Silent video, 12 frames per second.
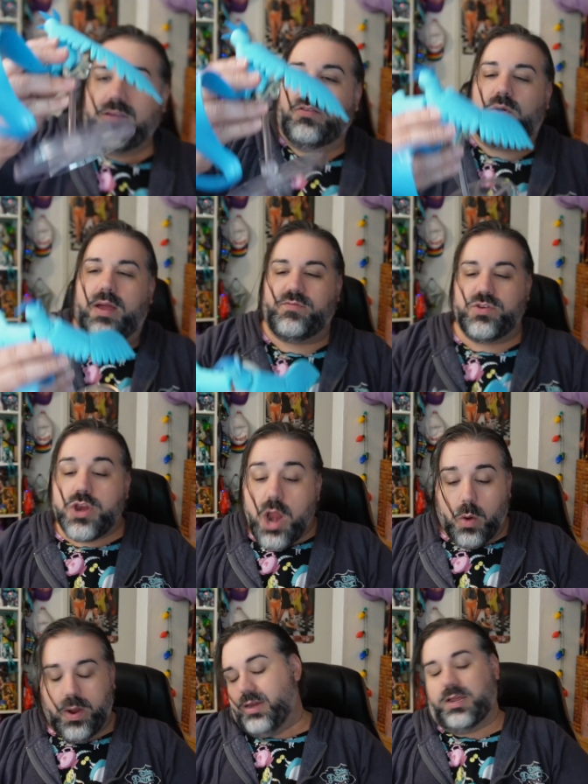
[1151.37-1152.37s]
So I have
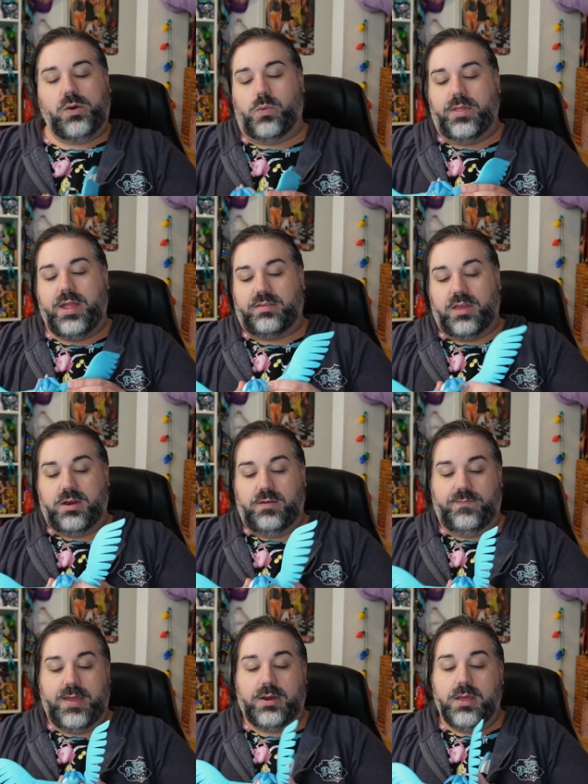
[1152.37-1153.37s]
no idea where that's gonna
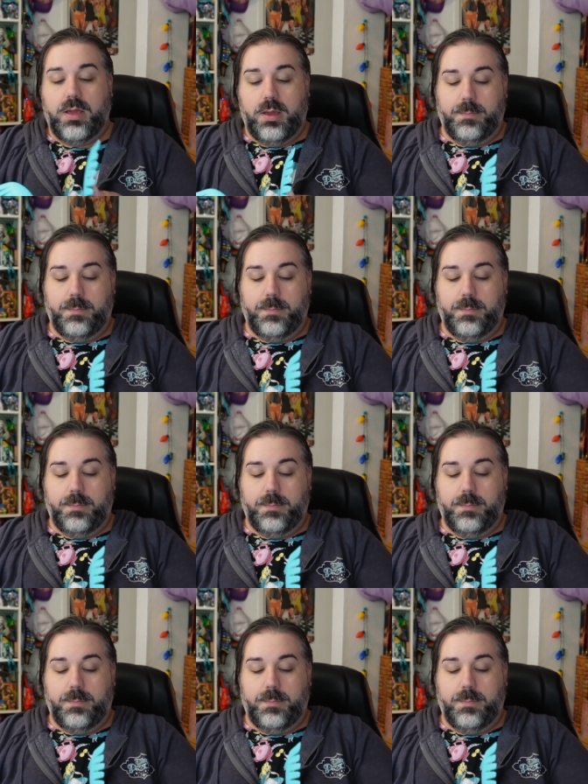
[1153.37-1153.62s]
fit,